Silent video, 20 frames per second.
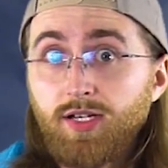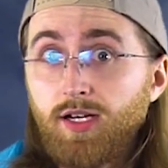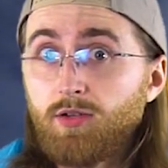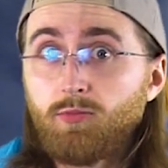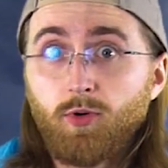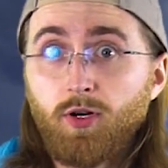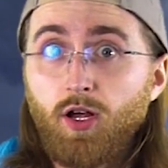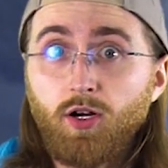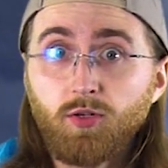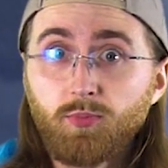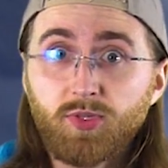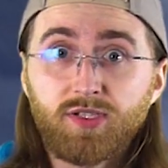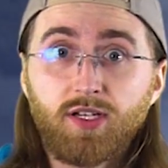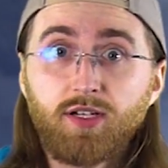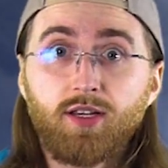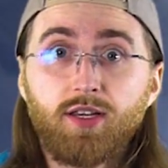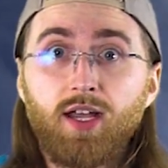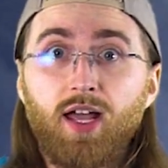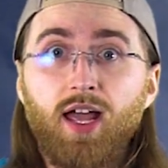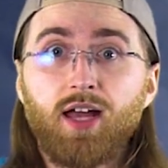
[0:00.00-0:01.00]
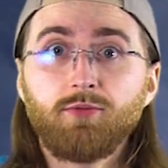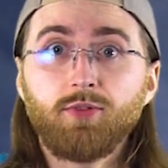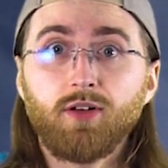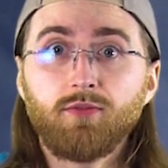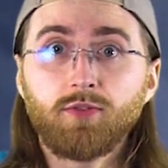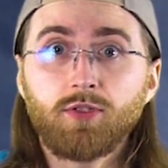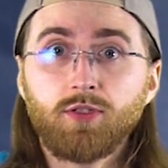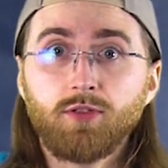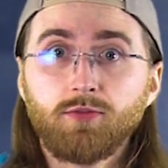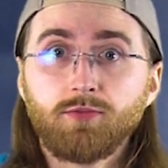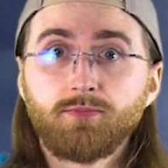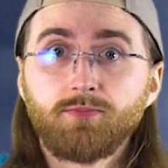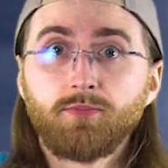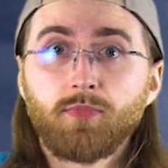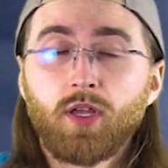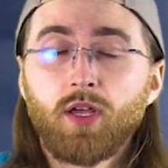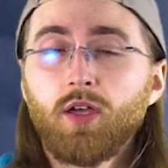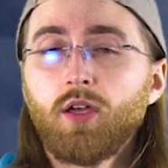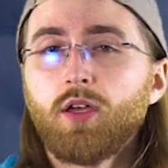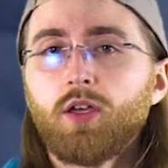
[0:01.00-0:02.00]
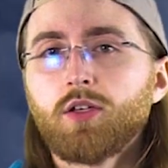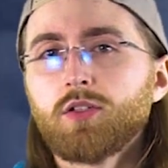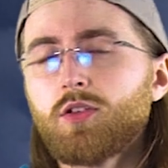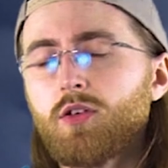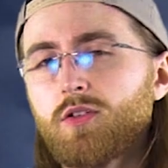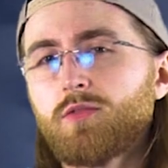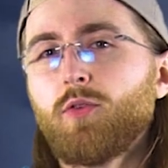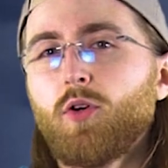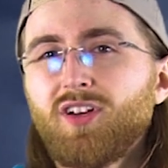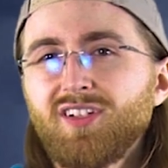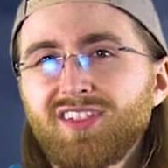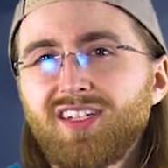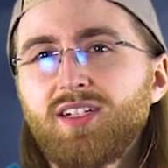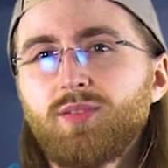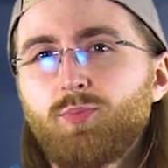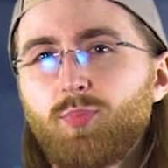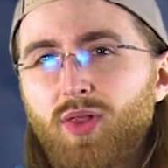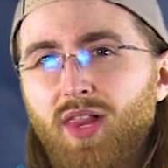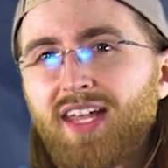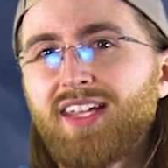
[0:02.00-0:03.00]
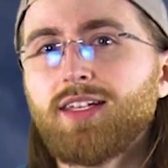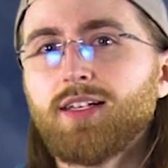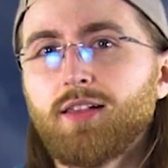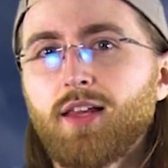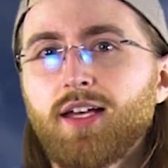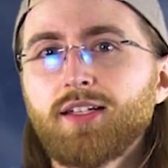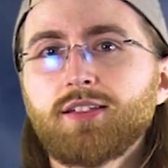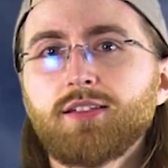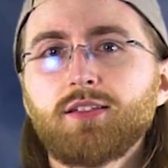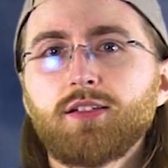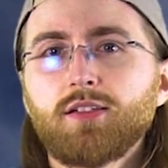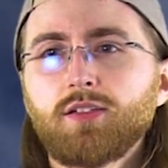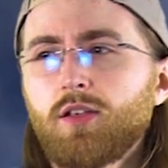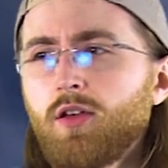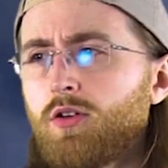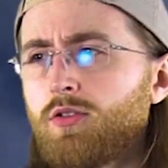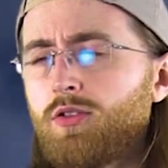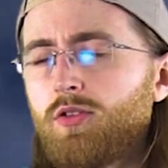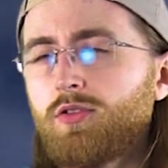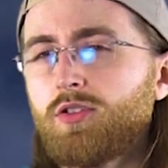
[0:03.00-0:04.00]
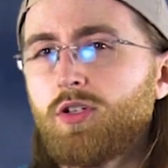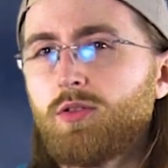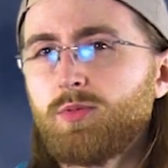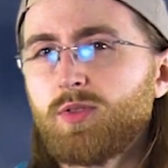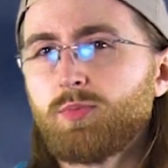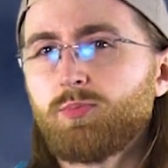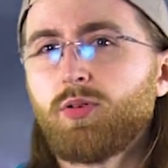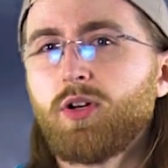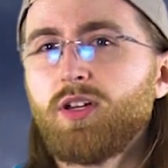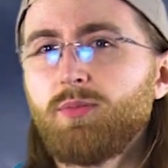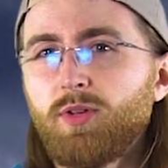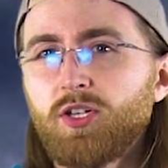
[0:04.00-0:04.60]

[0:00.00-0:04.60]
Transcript: take 100% of the ad revenue. So as far as these blanket licenses go, YouTube's pretty